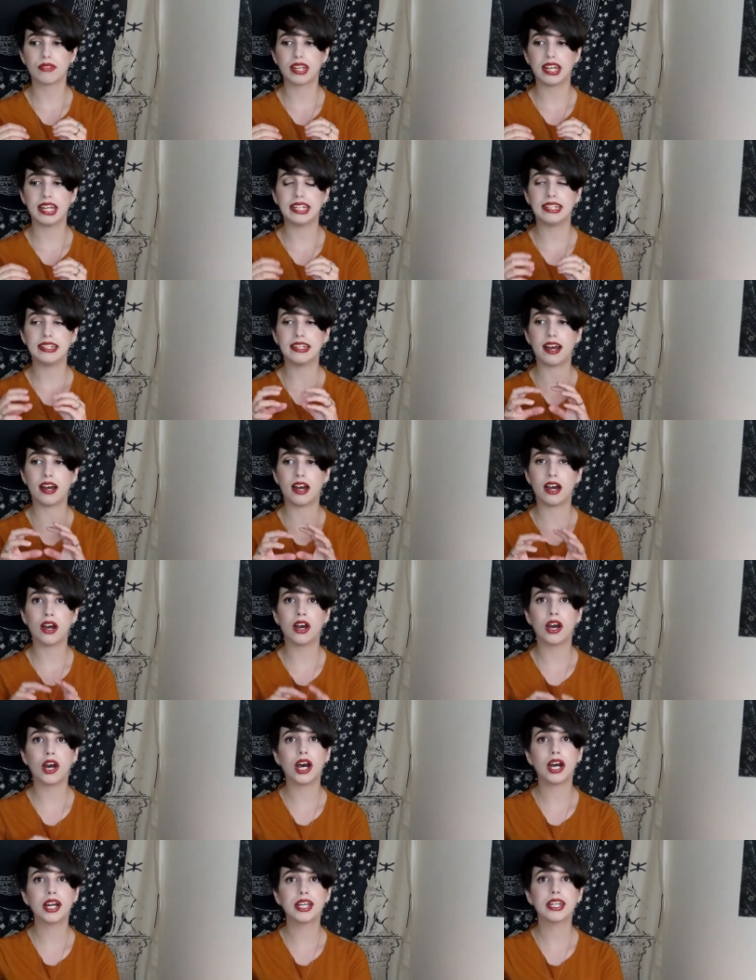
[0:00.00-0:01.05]
in a
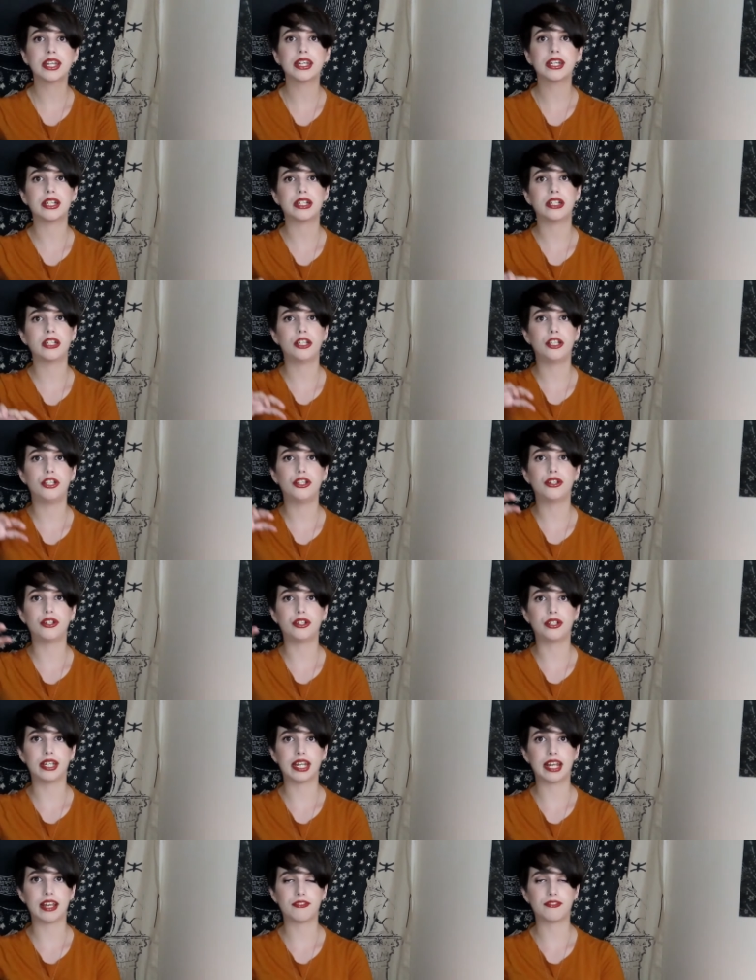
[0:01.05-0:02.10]
higher
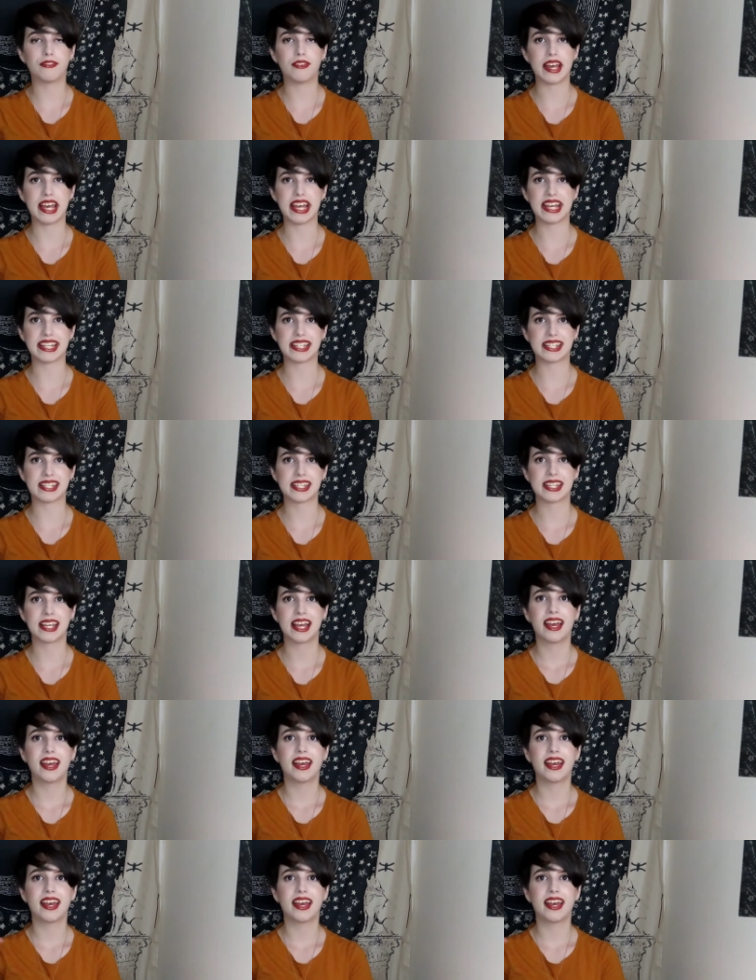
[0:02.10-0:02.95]
learning phase.